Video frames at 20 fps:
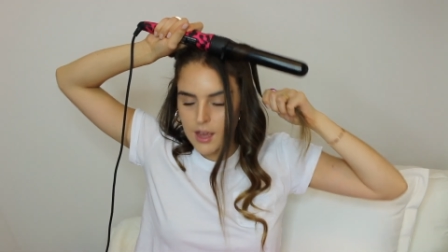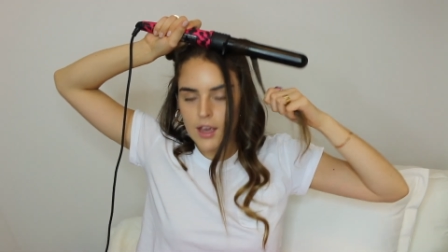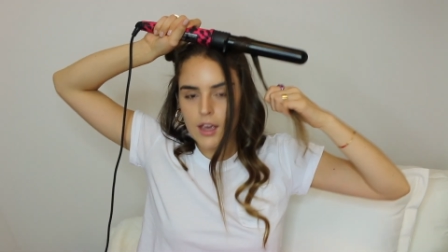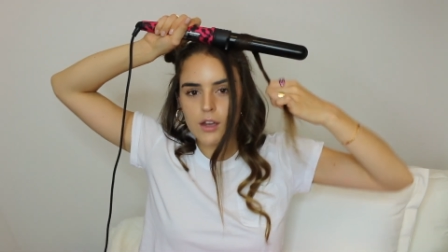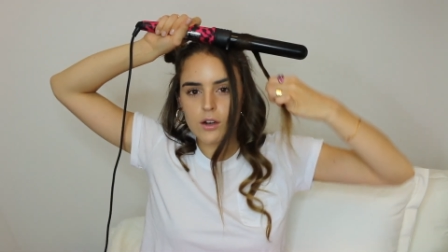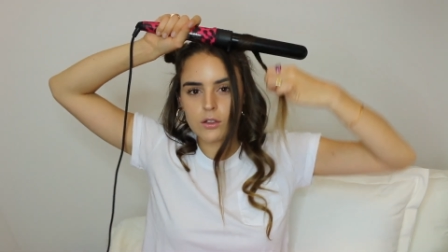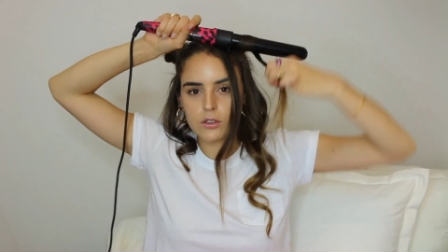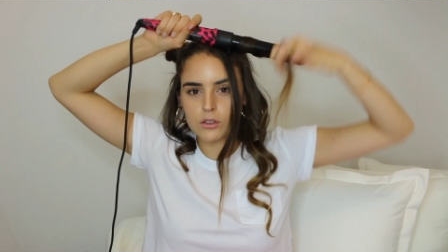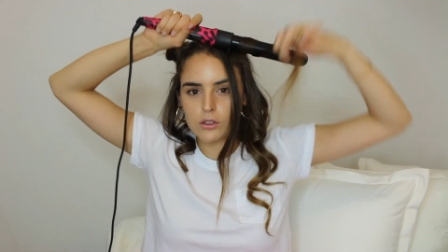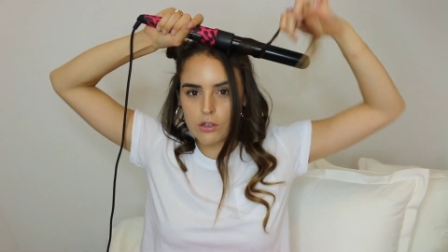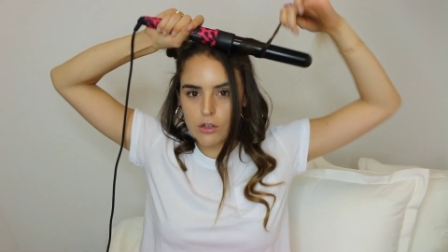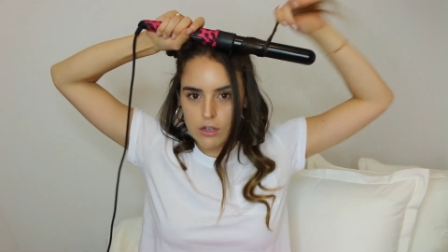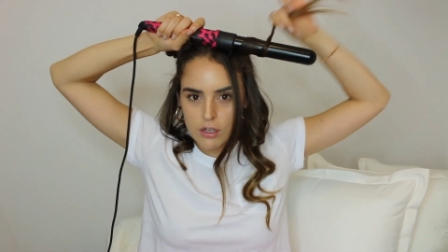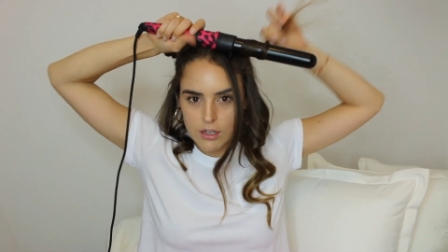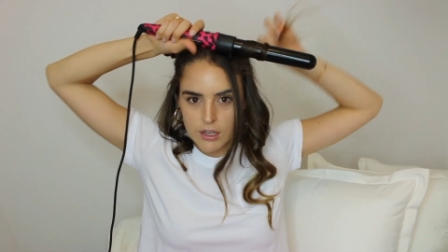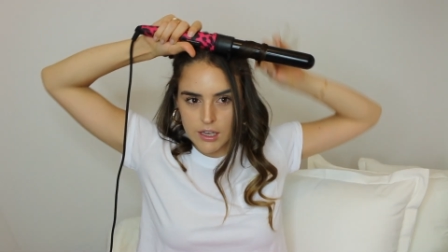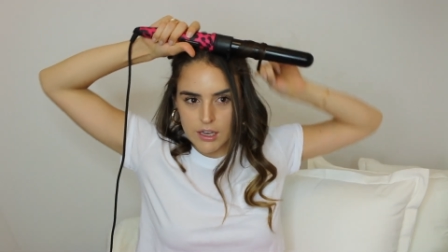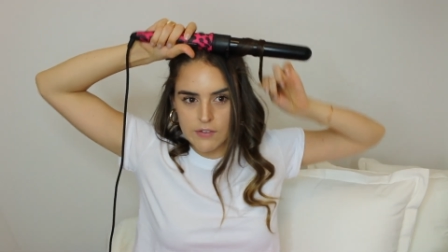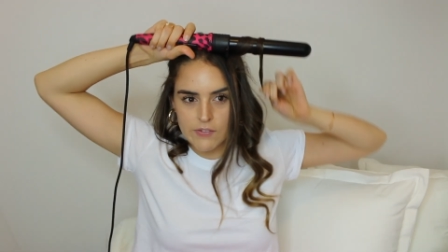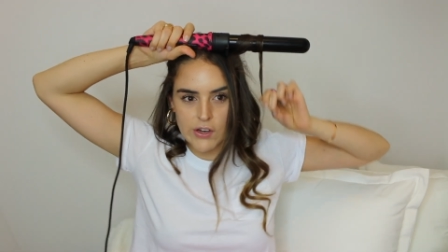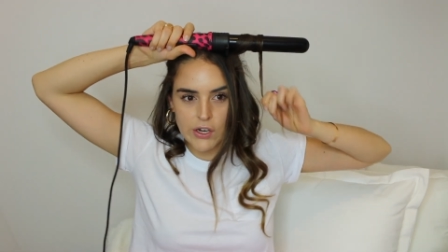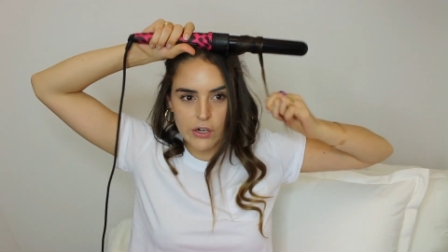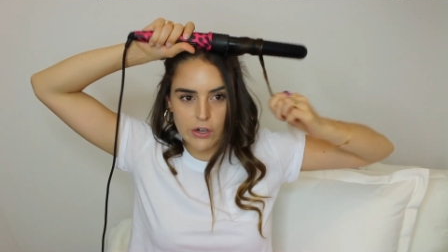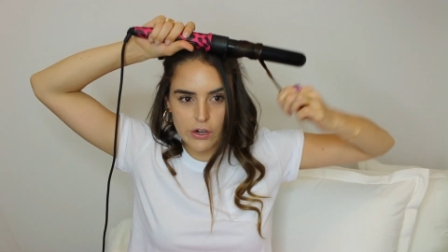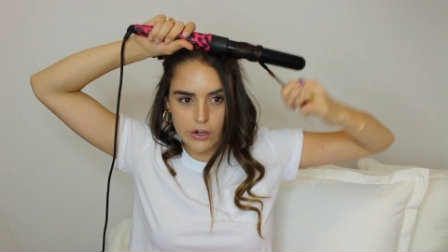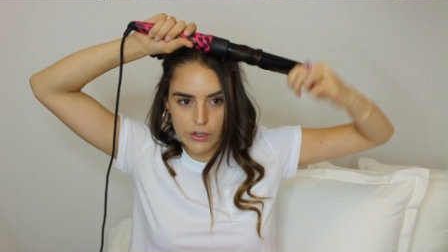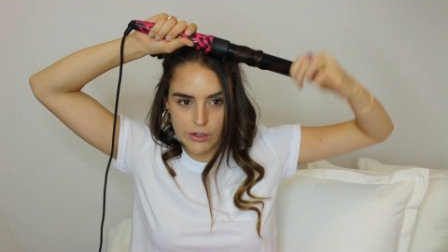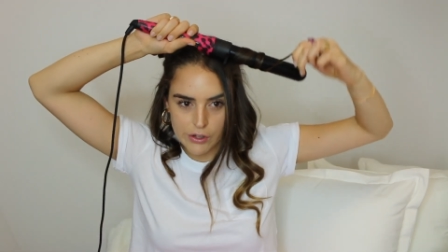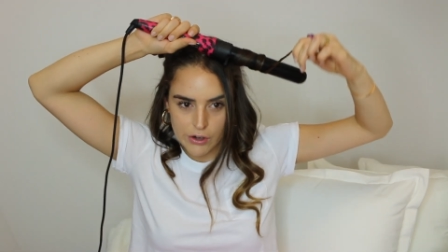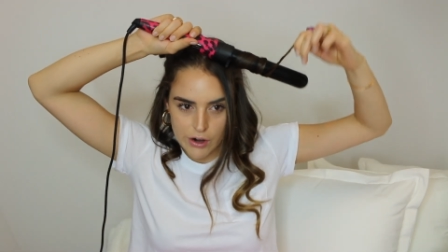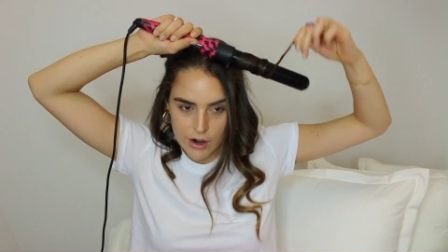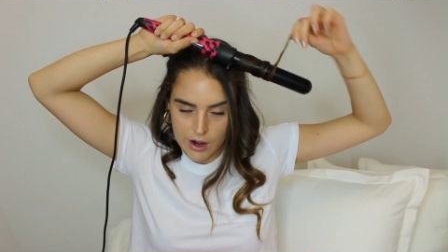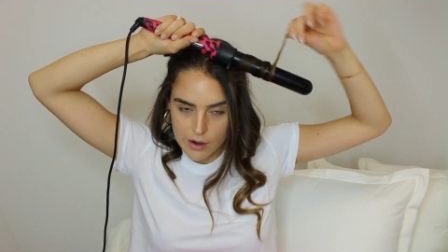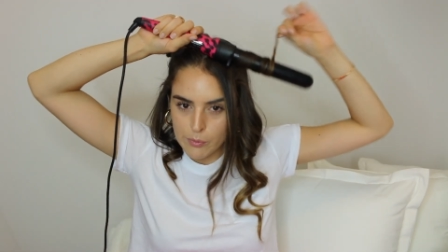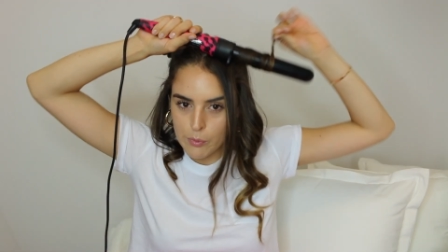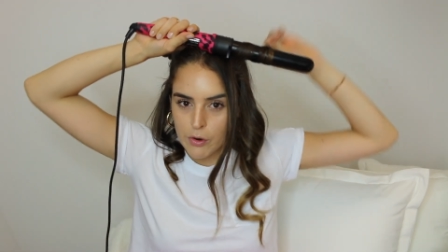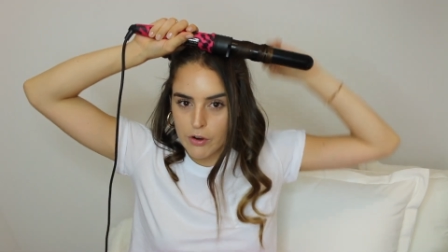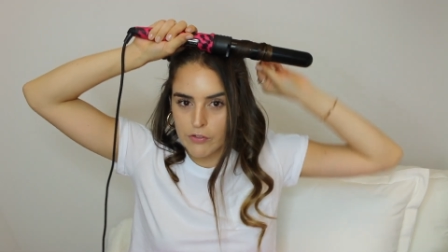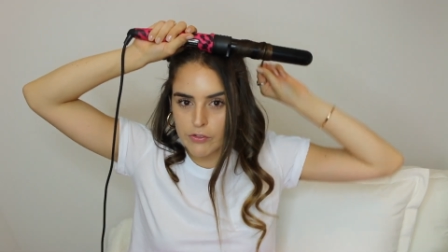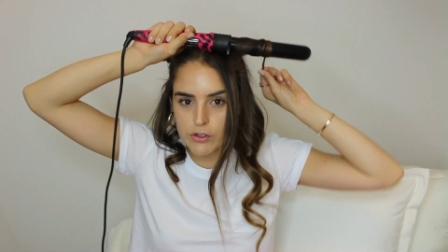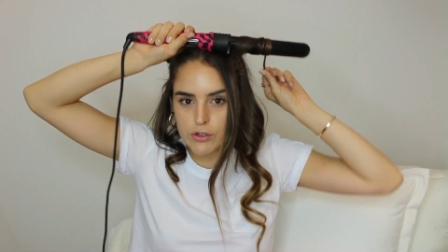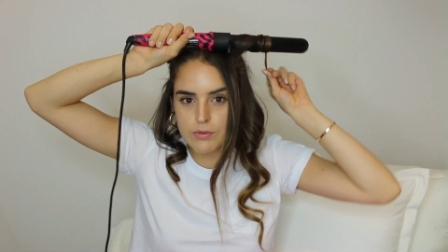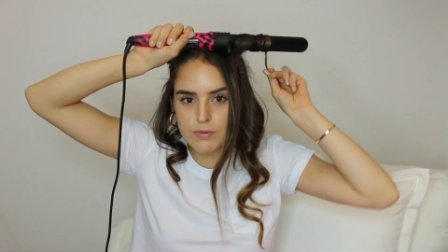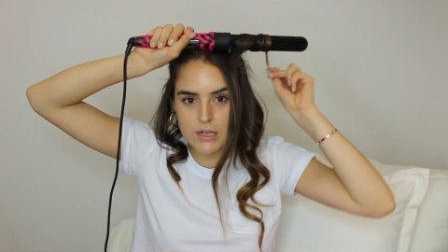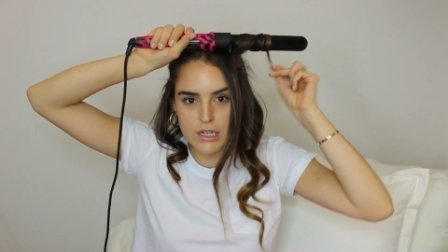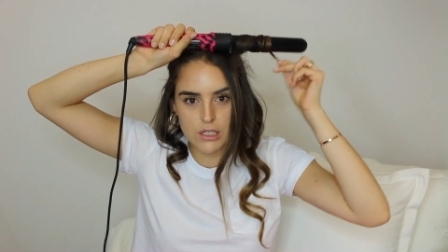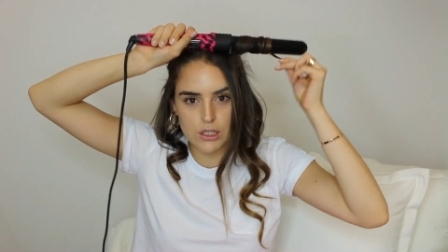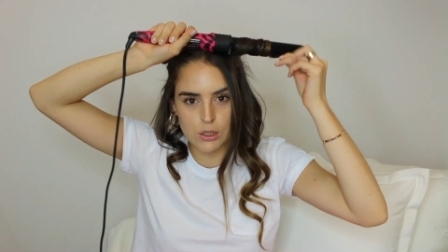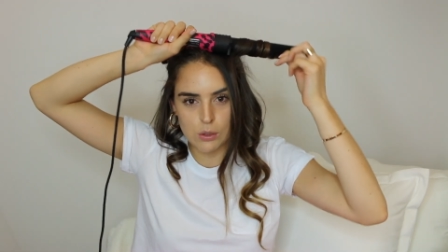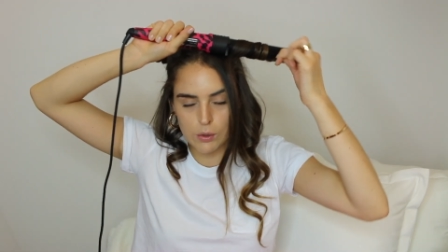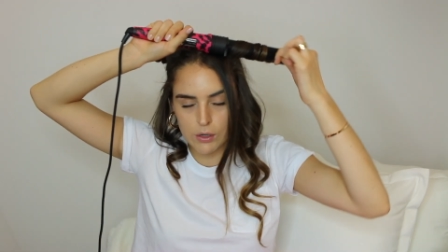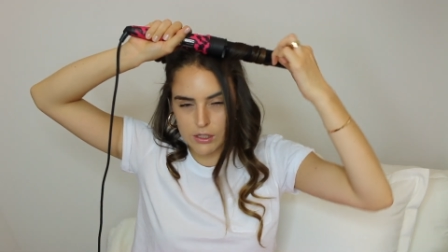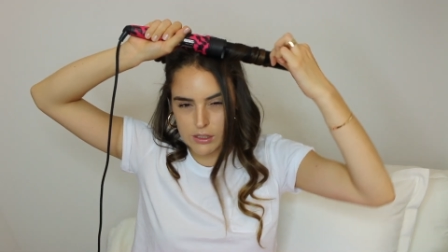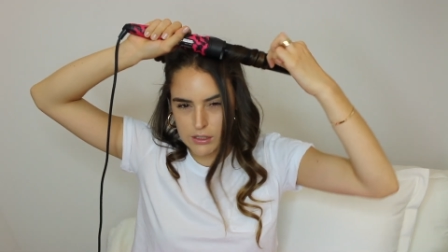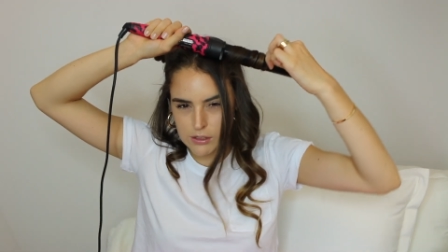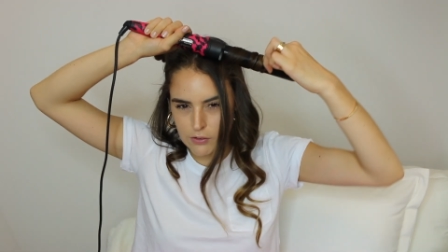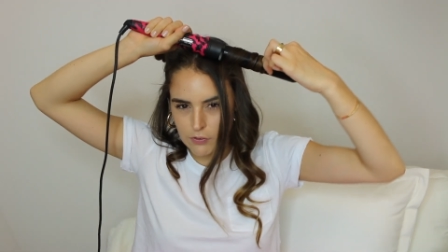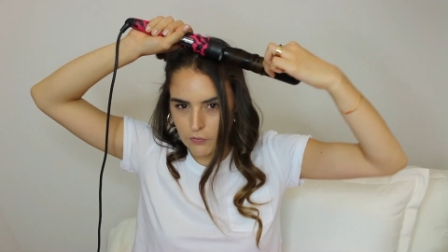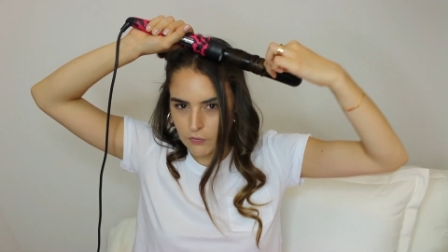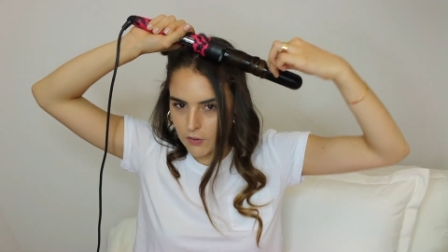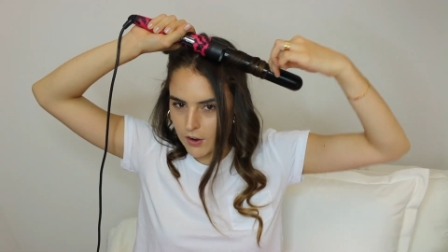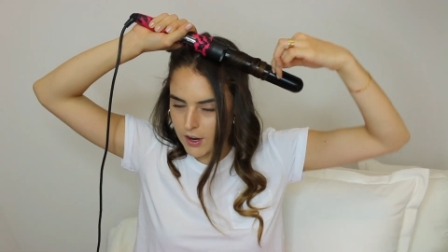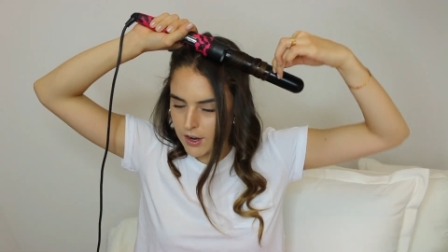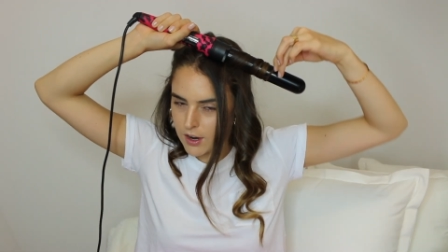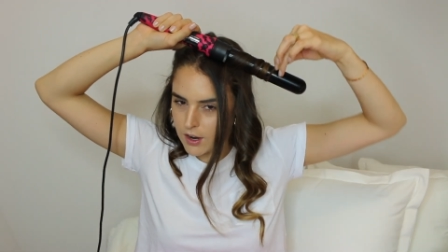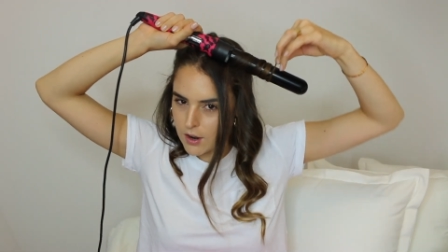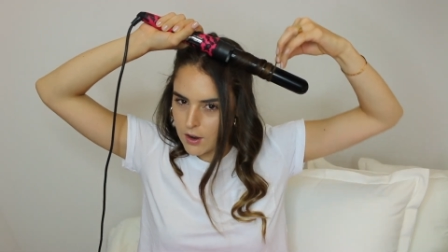it'll look even curlier and more voluminous towards the front.